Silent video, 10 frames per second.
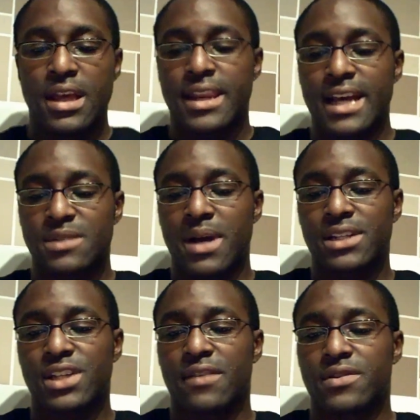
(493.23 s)
Next
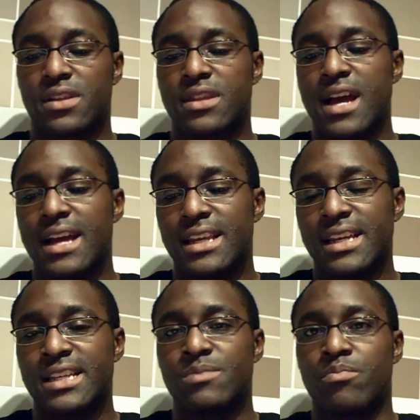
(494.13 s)
match after that
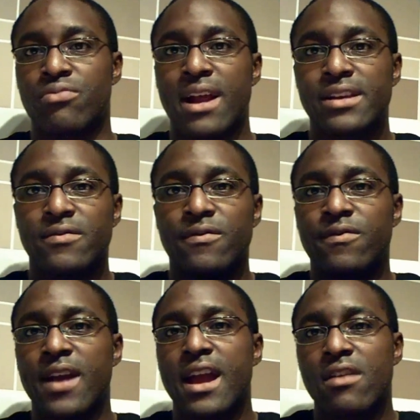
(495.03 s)
is Brandon
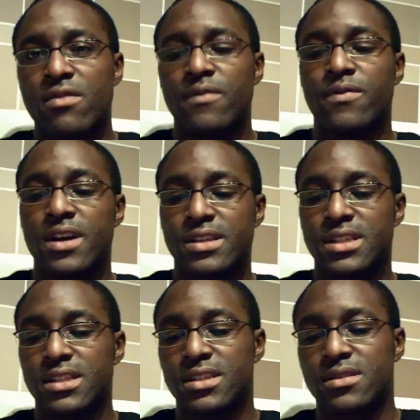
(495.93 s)
Vera
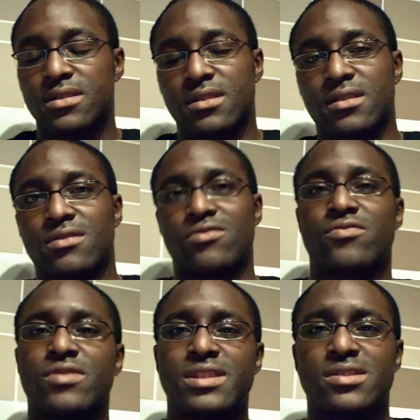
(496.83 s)
versus
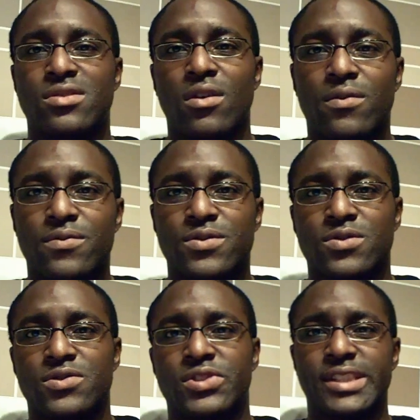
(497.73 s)
Christoph
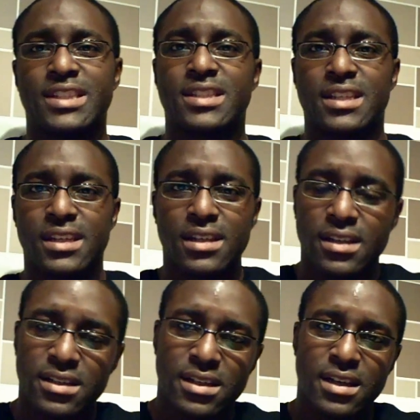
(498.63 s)
Sosinski.
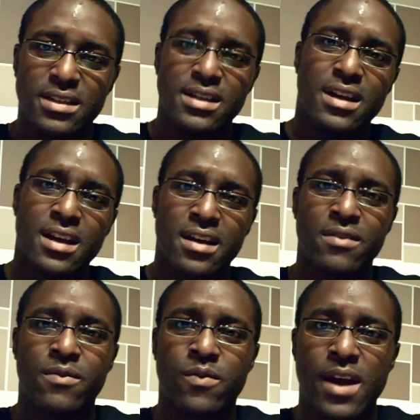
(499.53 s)

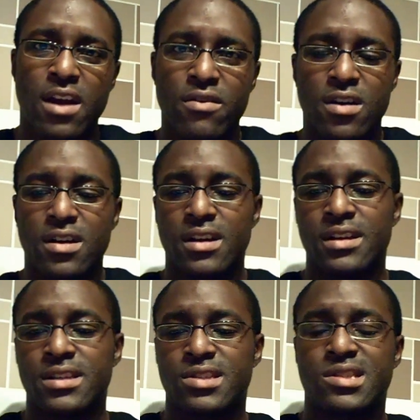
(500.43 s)
Vera
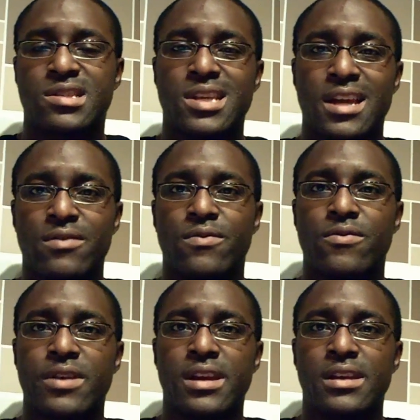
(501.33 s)
is
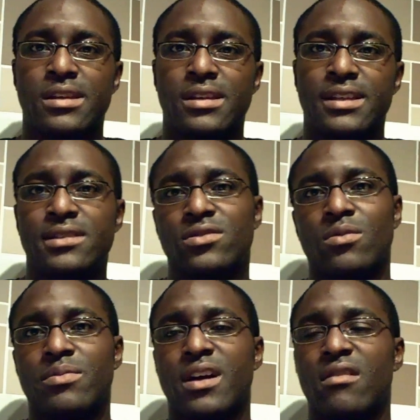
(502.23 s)
10-3. He's
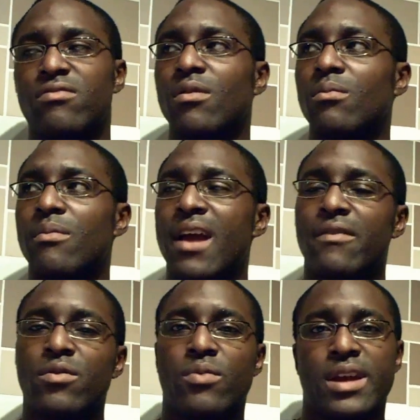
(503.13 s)
come down from
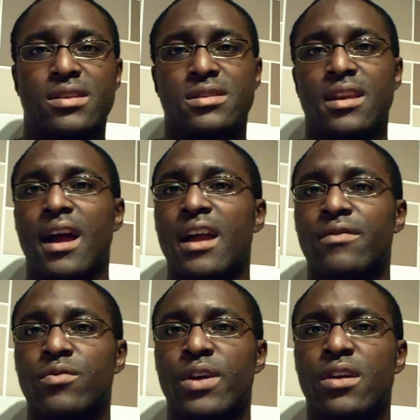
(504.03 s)
heavyweight to light
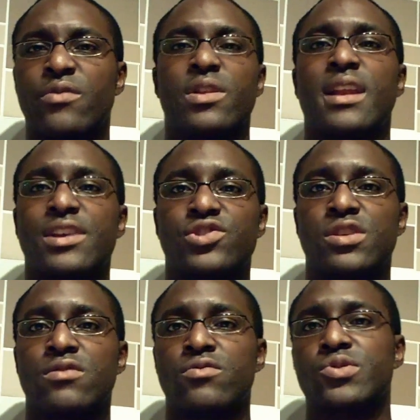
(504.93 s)
heavyweight over the last
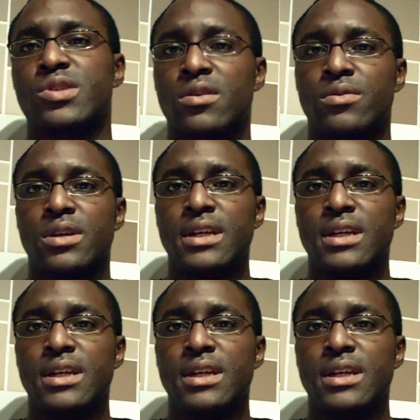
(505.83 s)
year or so.